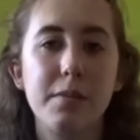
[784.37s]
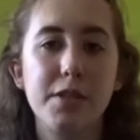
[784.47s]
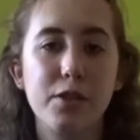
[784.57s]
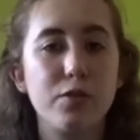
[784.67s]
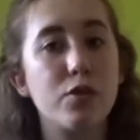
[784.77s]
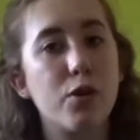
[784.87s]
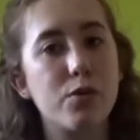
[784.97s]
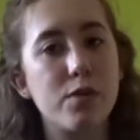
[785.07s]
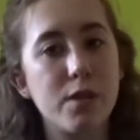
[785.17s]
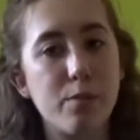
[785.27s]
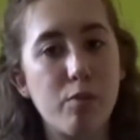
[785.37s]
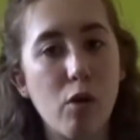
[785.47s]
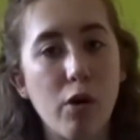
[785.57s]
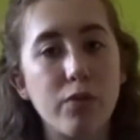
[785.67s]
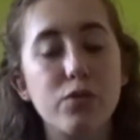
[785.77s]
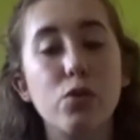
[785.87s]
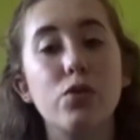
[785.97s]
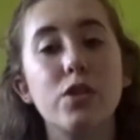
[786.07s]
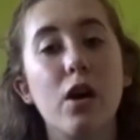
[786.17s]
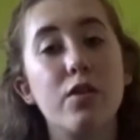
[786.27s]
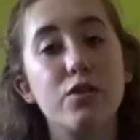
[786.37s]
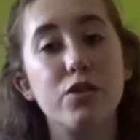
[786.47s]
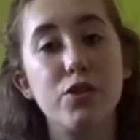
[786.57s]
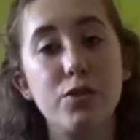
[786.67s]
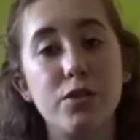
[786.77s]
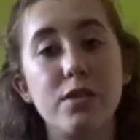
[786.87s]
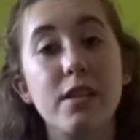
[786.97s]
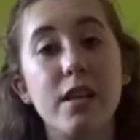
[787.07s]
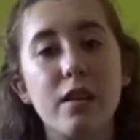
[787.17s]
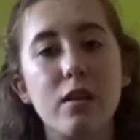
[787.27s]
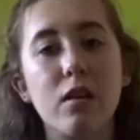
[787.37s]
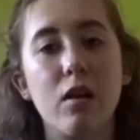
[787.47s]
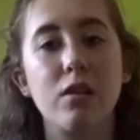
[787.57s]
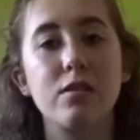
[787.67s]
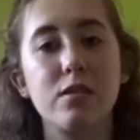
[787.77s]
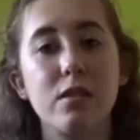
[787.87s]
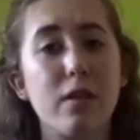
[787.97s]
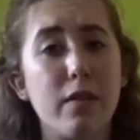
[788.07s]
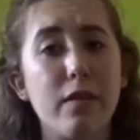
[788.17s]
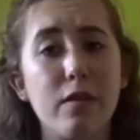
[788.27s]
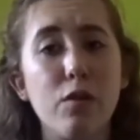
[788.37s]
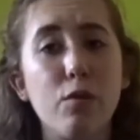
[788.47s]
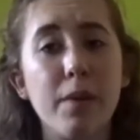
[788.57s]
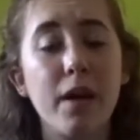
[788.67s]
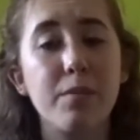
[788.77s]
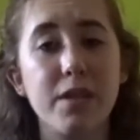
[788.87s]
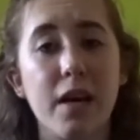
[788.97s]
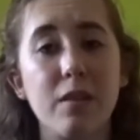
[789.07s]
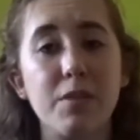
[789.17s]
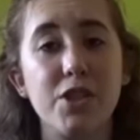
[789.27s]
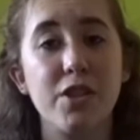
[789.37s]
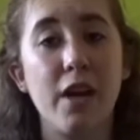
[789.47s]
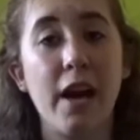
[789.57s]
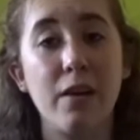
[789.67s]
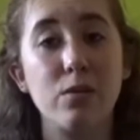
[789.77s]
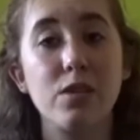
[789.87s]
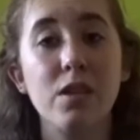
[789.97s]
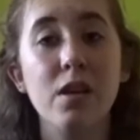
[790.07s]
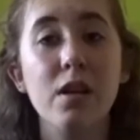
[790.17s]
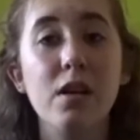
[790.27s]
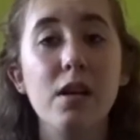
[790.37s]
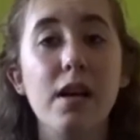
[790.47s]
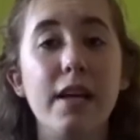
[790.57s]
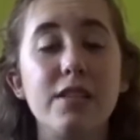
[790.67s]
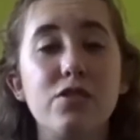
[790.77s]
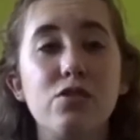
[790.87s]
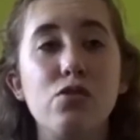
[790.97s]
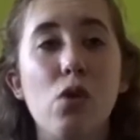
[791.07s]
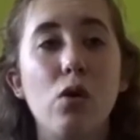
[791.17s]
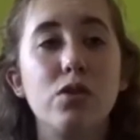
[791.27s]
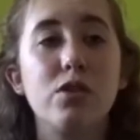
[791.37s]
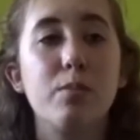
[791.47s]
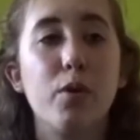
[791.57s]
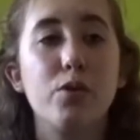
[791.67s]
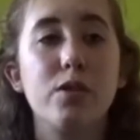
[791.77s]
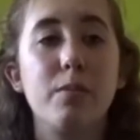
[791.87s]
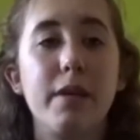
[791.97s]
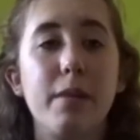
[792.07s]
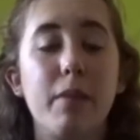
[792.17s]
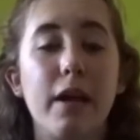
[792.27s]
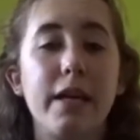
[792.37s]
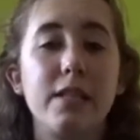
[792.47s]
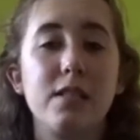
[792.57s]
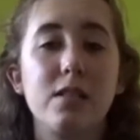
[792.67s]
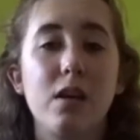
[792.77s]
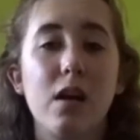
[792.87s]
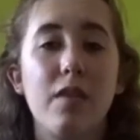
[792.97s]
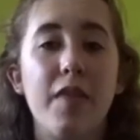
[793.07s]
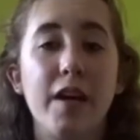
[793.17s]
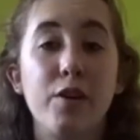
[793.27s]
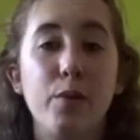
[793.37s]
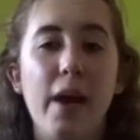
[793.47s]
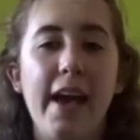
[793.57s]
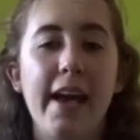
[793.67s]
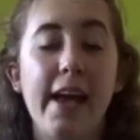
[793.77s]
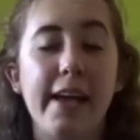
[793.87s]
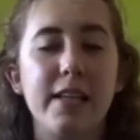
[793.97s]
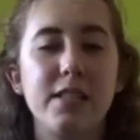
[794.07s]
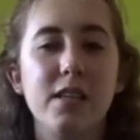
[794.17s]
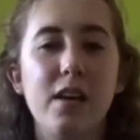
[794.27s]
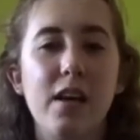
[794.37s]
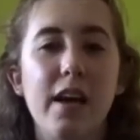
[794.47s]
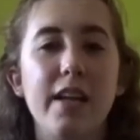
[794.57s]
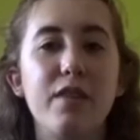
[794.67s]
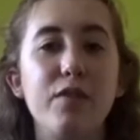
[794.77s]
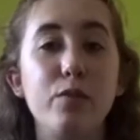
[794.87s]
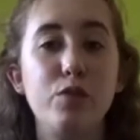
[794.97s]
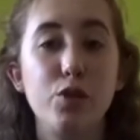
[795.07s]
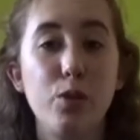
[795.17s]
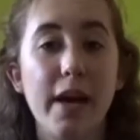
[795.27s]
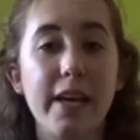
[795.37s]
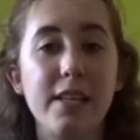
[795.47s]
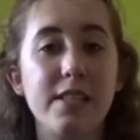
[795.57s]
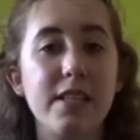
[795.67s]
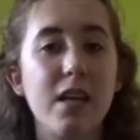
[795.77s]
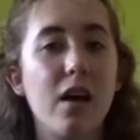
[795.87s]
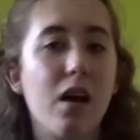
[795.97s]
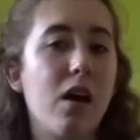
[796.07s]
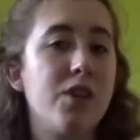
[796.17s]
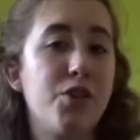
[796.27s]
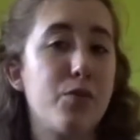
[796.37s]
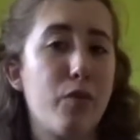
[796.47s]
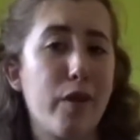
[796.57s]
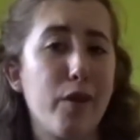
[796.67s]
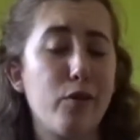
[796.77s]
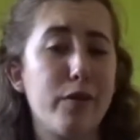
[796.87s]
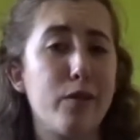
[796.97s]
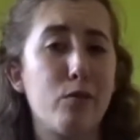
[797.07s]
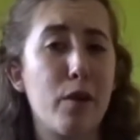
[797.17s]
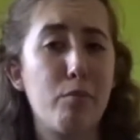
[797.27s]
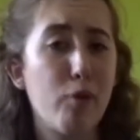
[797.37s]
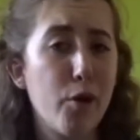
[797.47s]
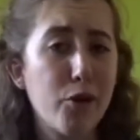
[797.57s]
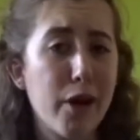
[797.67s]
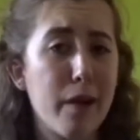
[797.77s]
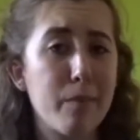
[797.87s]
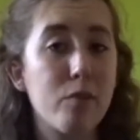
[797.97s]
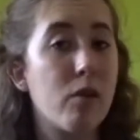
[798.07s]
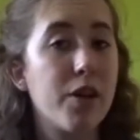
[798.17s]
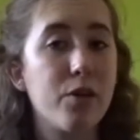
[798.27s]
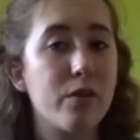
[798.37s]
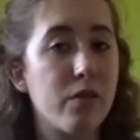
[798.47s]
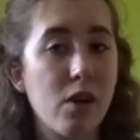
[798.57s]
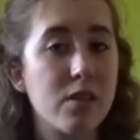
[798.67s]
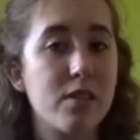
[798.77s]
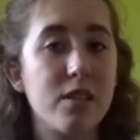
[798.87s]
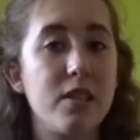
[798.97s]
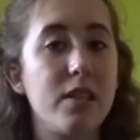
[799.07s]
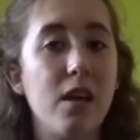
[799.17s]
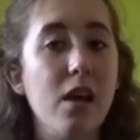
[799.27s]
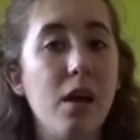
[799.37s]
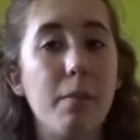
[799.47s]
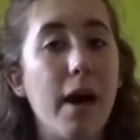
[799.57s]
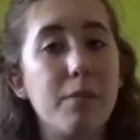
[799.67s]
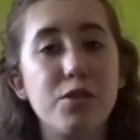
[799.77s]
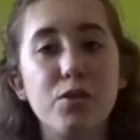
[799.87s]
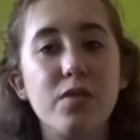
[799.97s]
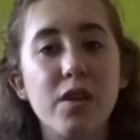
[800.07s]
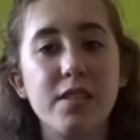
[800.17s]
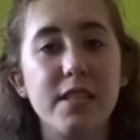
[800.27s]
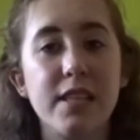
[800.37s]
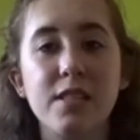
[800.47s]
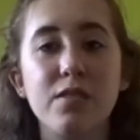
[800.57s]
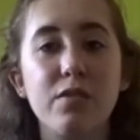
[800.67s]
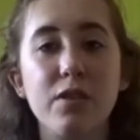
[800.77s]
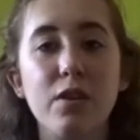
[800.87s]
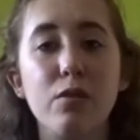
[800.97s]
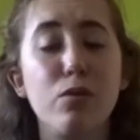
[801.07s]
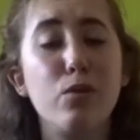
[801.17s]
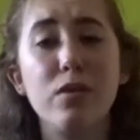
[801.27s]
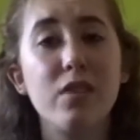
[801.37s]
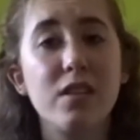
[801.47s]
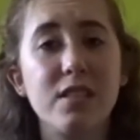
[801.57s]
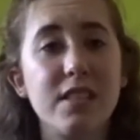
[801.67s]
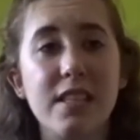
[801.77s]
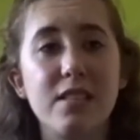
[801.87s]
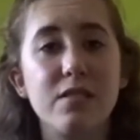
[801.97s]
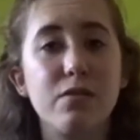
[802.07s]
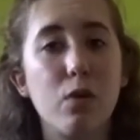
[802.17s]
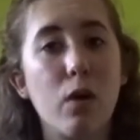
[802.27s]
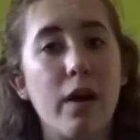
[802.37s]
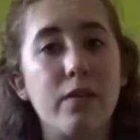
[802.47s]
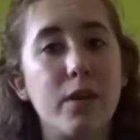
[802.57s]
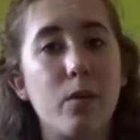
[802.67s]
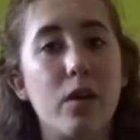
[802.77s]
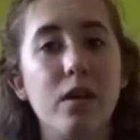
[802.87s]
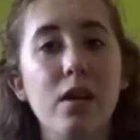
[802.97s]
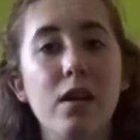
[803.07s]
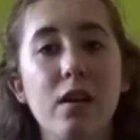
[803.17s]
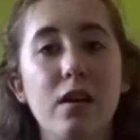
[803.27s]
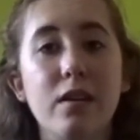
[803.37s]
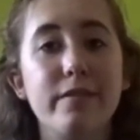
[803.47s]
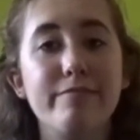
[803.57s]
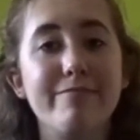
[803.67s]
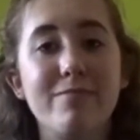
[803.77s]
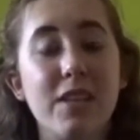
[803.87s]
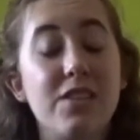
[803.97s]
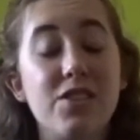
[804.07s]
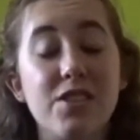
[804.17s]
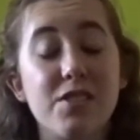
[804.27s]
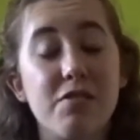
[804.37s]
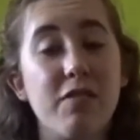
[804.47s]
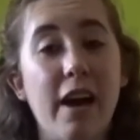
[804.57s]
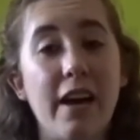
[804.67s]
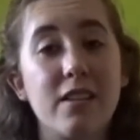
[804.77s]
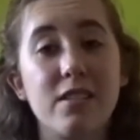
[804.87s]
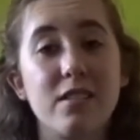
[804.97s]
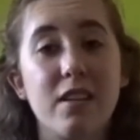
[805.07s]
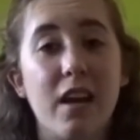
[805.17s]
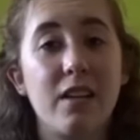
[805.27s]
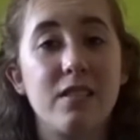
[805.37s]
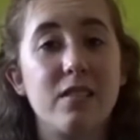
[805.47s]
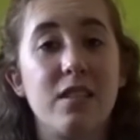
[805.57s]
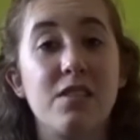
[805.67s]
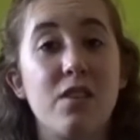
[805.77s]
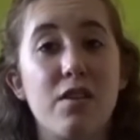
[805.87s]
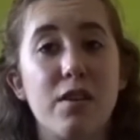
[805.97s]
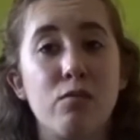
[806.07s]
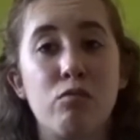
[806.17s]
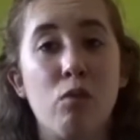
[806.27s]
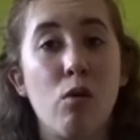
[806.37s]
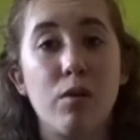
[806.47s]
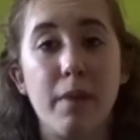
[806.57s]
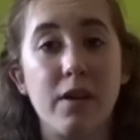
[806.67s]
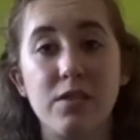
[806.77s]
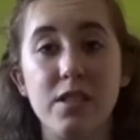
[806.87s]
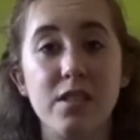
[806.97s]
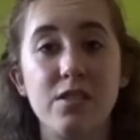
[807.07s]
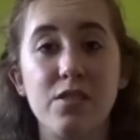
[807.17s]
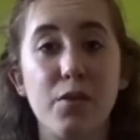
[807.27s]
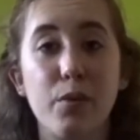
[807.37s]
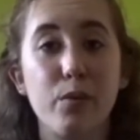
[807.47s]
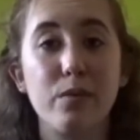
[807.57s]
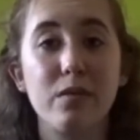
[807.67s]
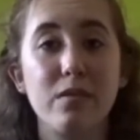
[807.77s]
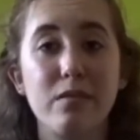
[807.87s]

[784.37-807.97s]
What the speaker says: the material, go see the prof, talk to other students in the class, and you'll be able to help each other out. It's not supposed to be a place that you hate. And if you do hate it, I don't think you're in the right program, the right university. Perhaps university isn't for you. University isn't for everyone. It's just a fact, and there's nothing wrong about it. There's no